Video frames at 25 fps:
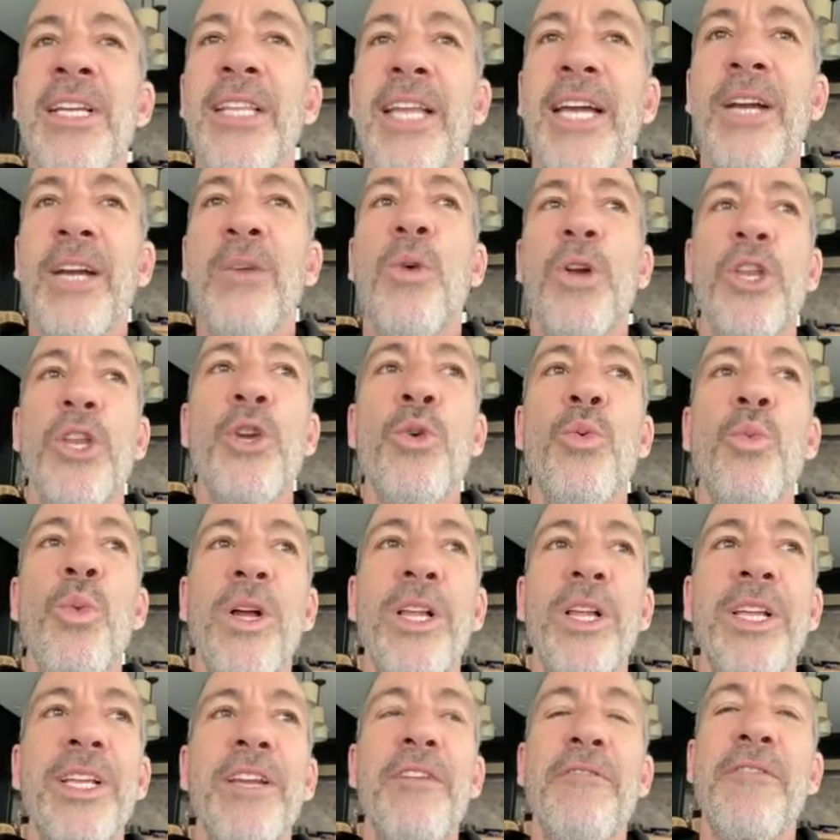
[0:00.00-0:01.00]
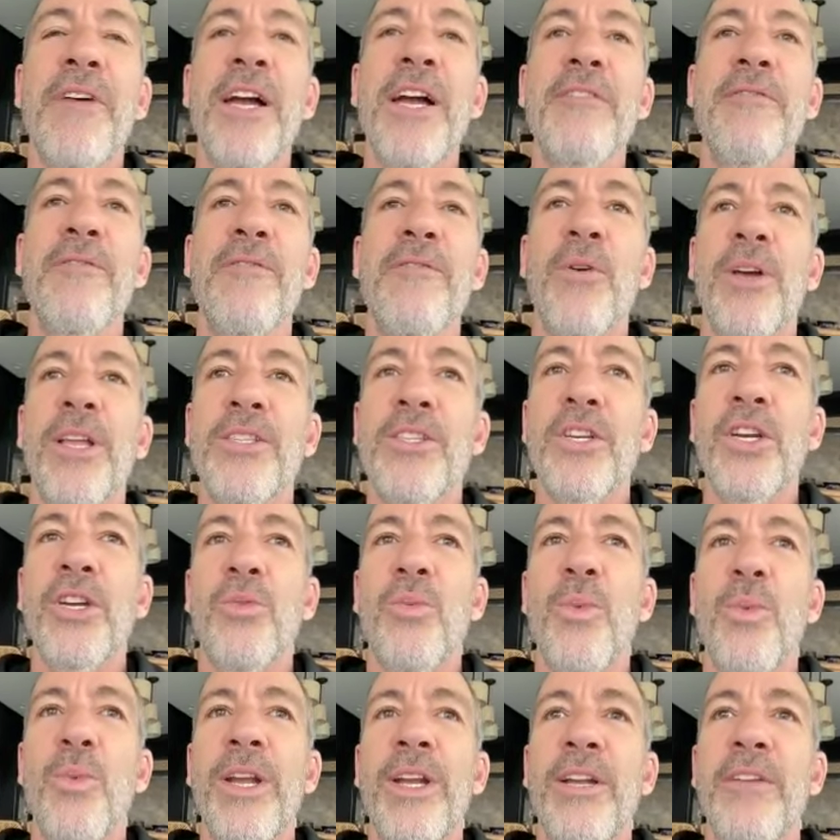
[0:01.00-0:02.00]
Like, what are you willing to fight for? That's a
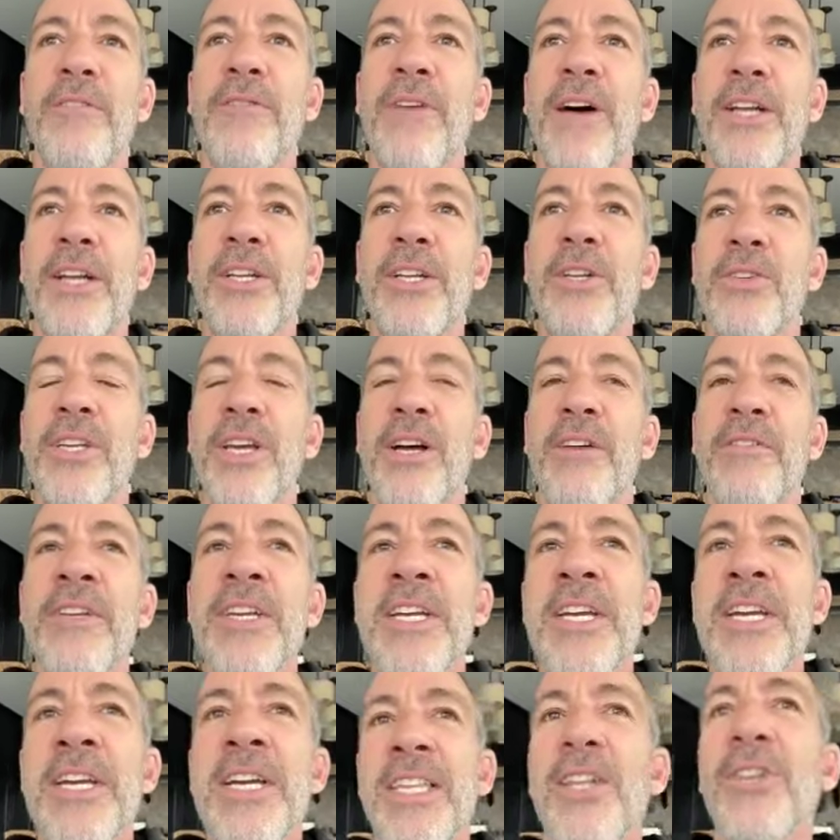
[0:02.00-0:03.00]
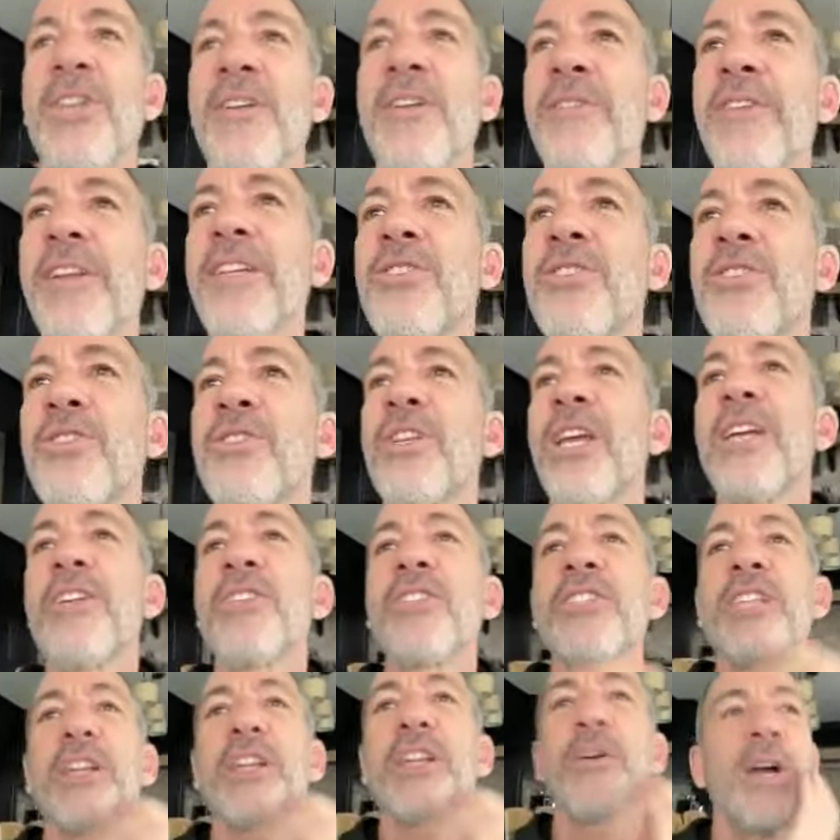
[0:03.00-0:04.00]
good way to define yourself. There are different,
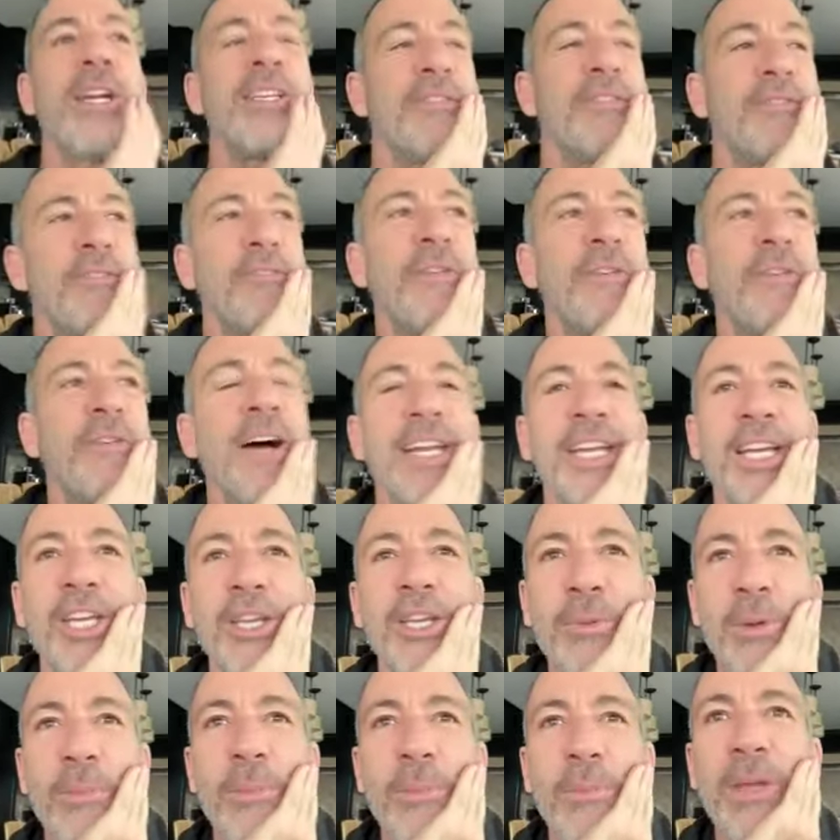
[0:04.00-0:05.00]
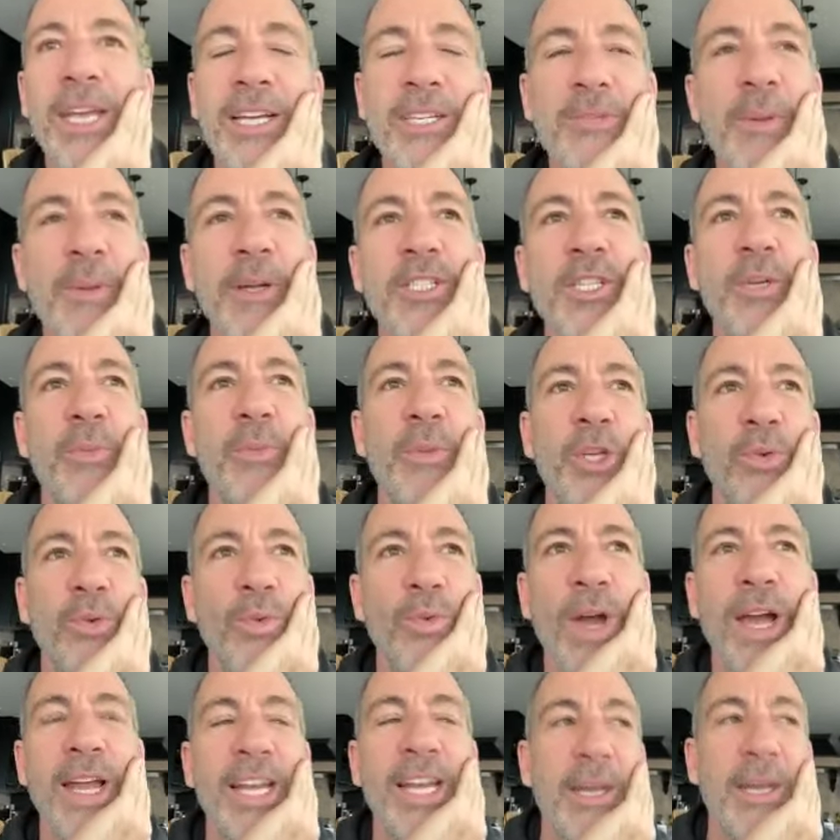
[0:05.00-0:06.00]
interesting ways of defining a human being, especially when you're
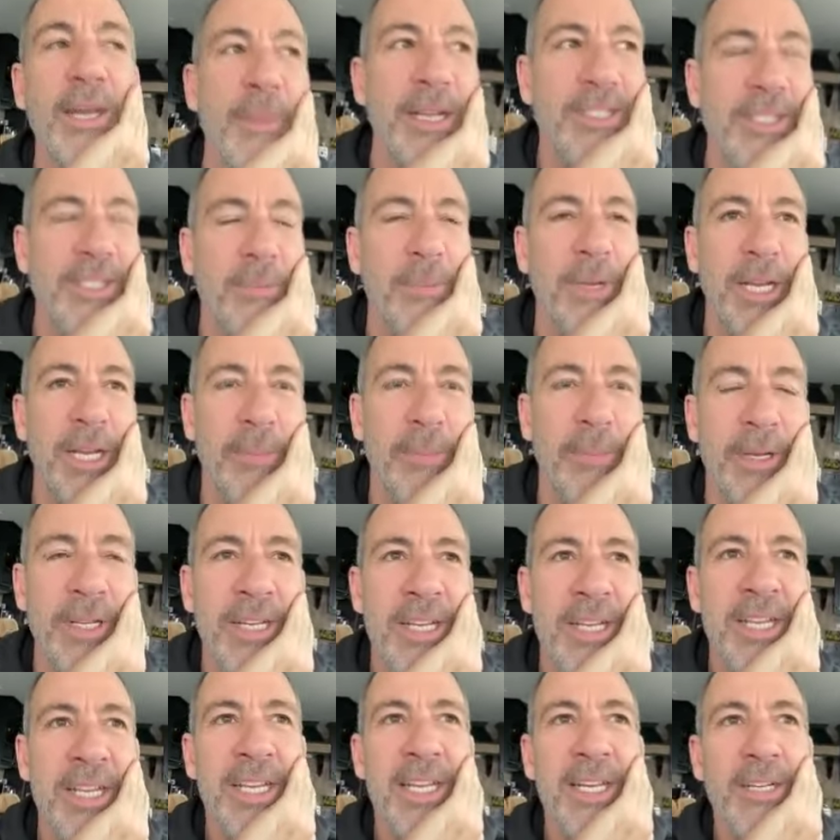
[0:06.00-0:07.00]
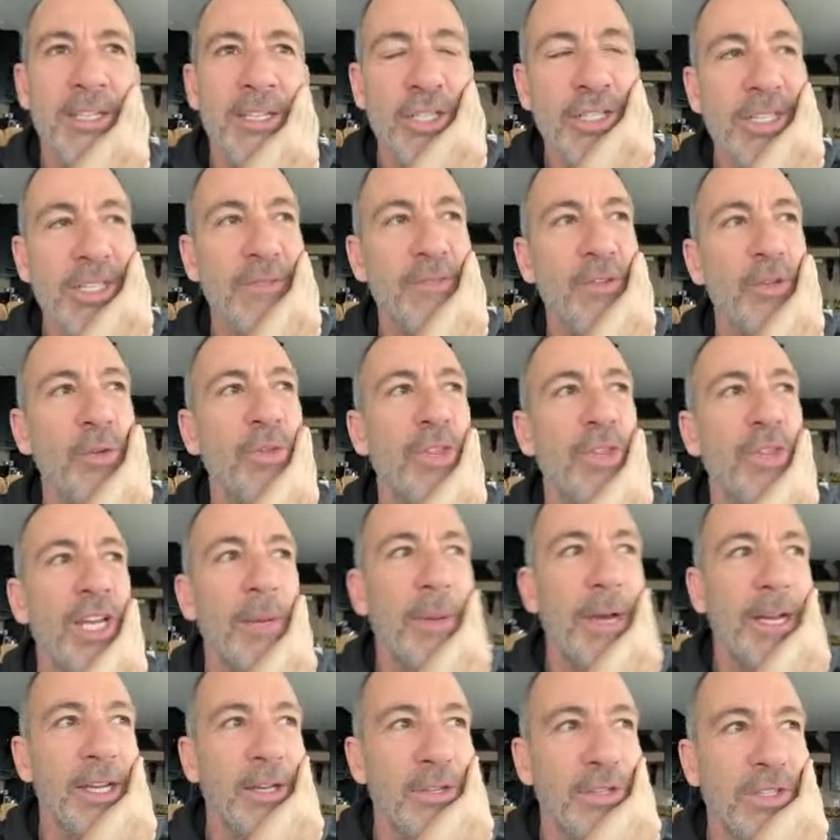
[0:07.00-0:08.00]
writing about somebody. But just if you think
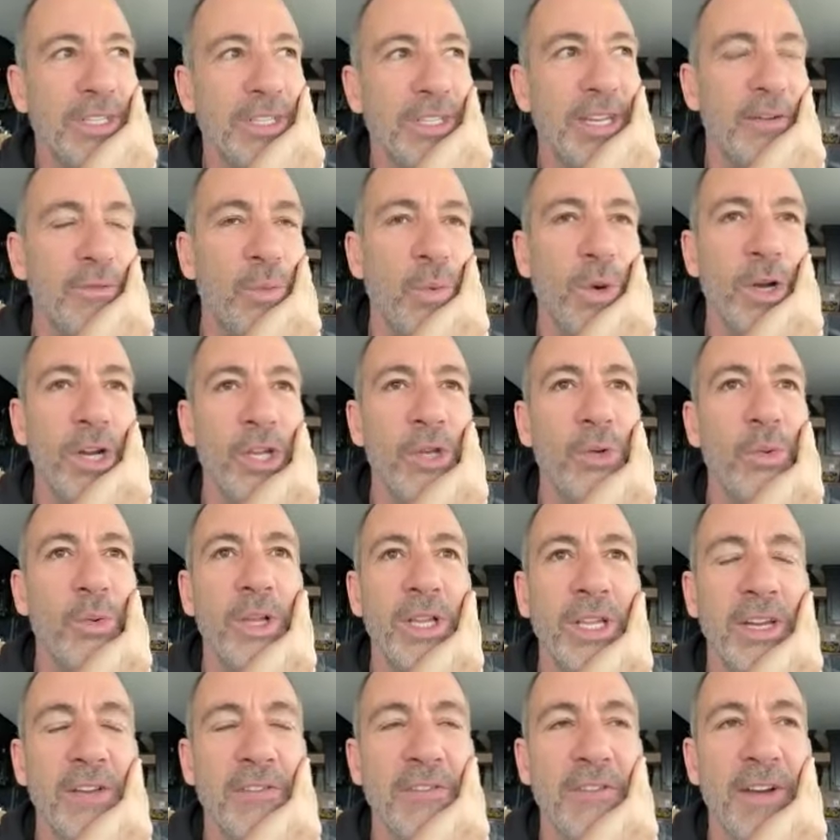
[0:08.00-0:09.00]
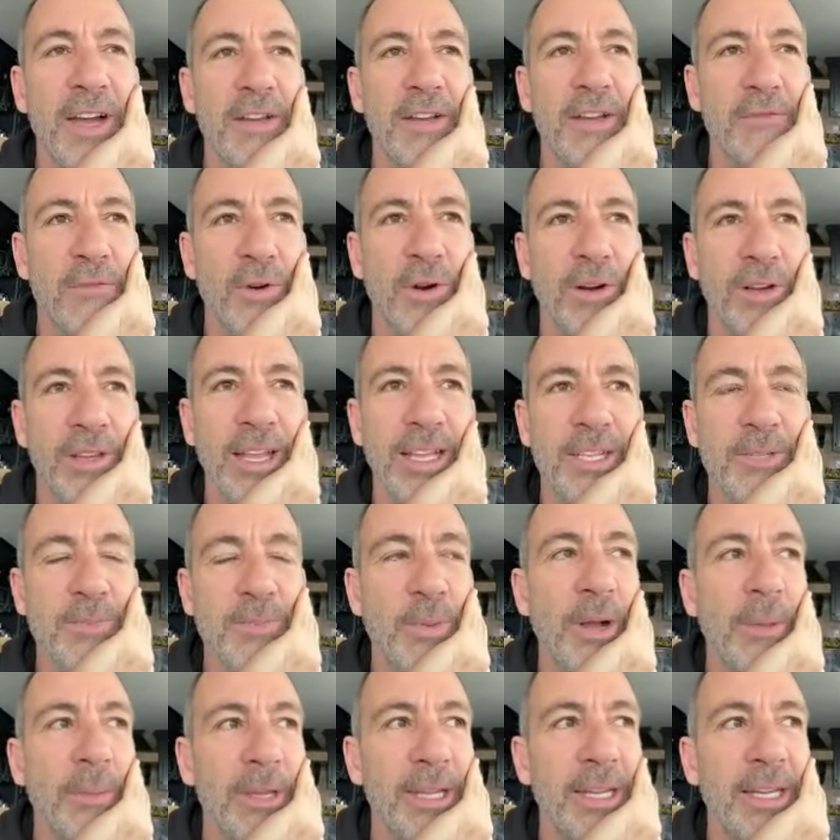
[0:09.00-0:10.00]
about yourself, what are you willing to fight for? And that's
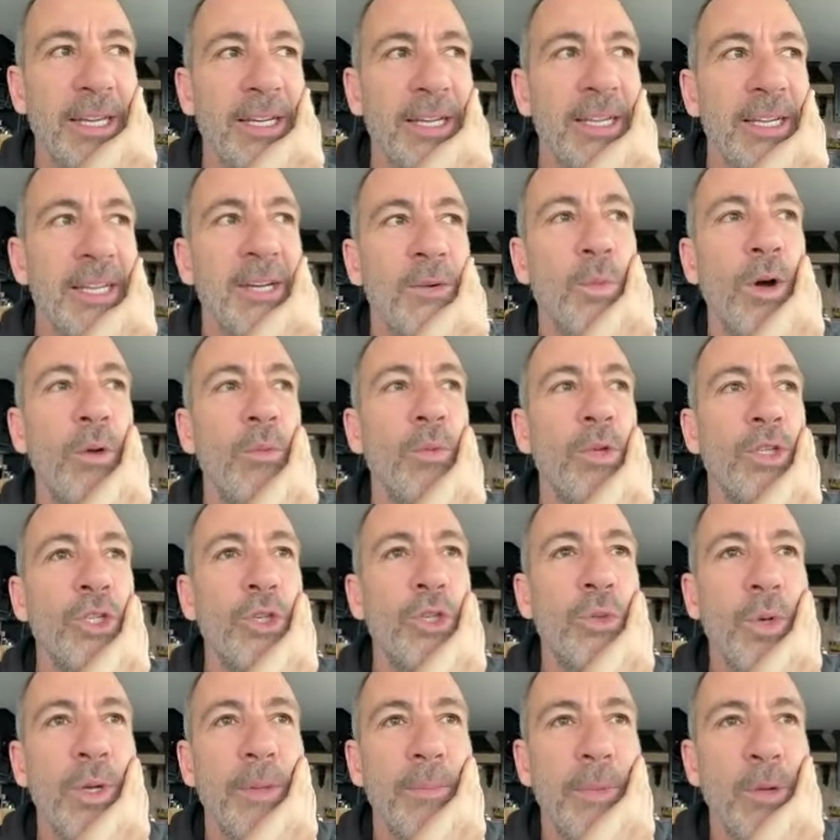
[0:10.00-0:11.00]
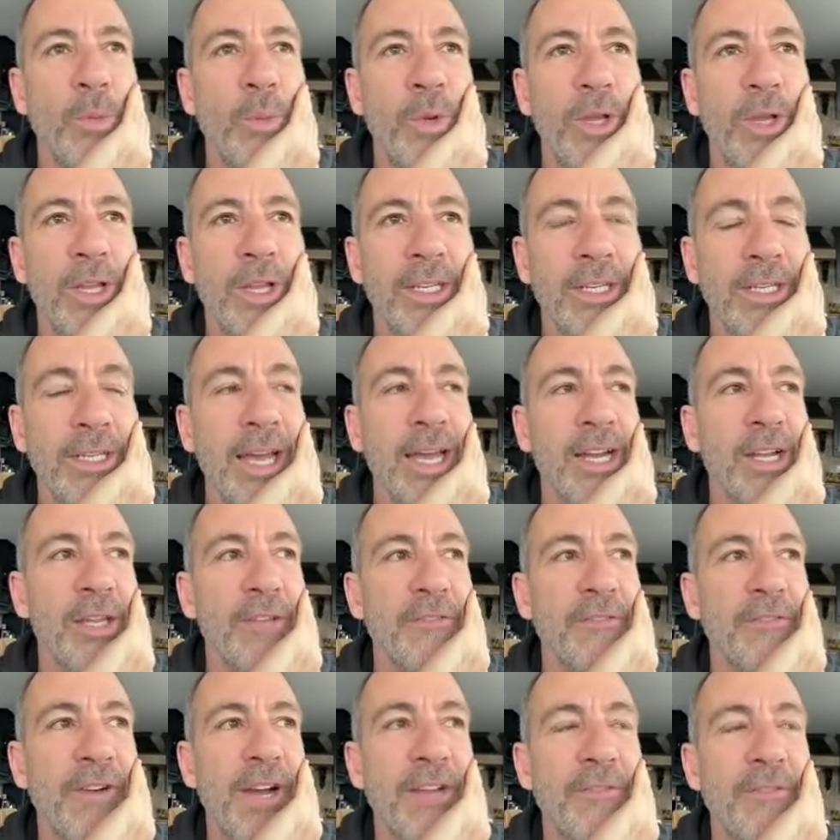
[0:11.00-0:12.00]
probably what would you be willing to not
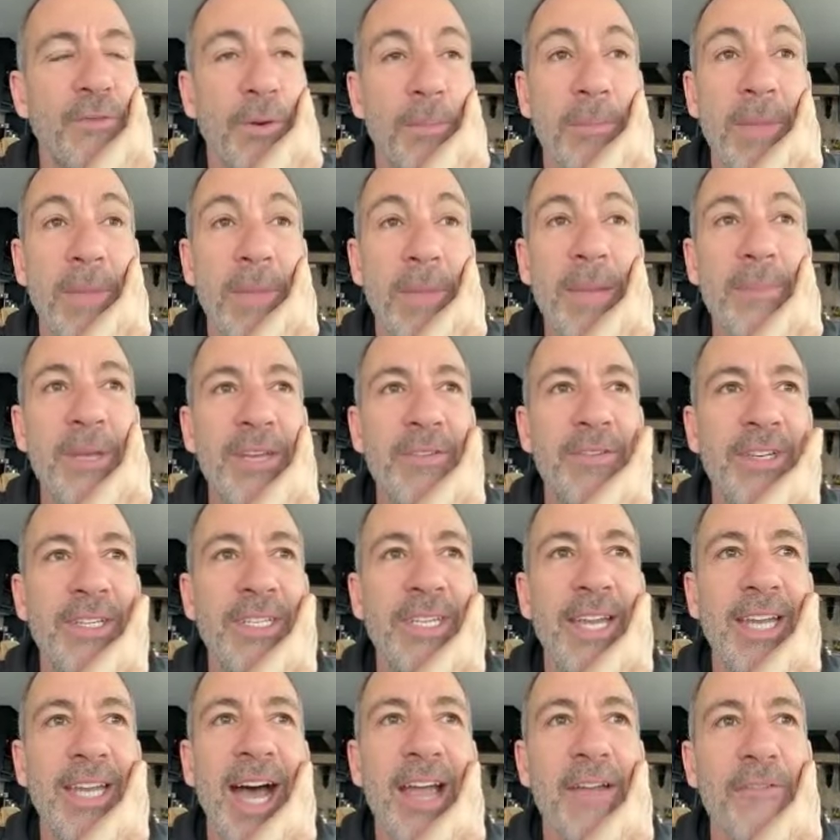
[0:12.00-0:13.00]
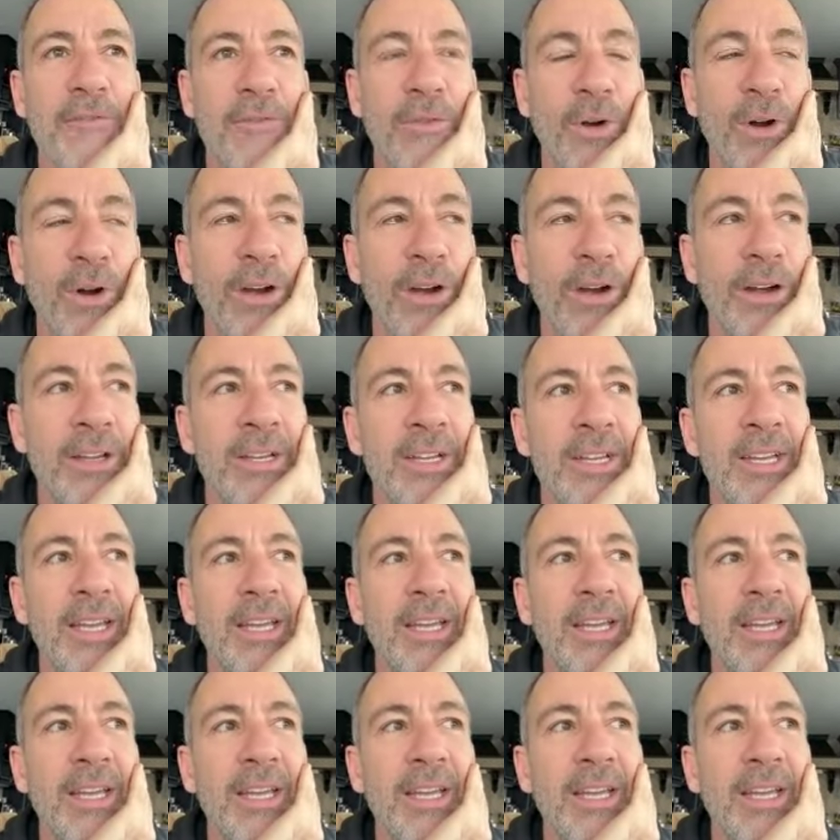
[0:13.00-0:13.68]
only fight for, maybe even die for?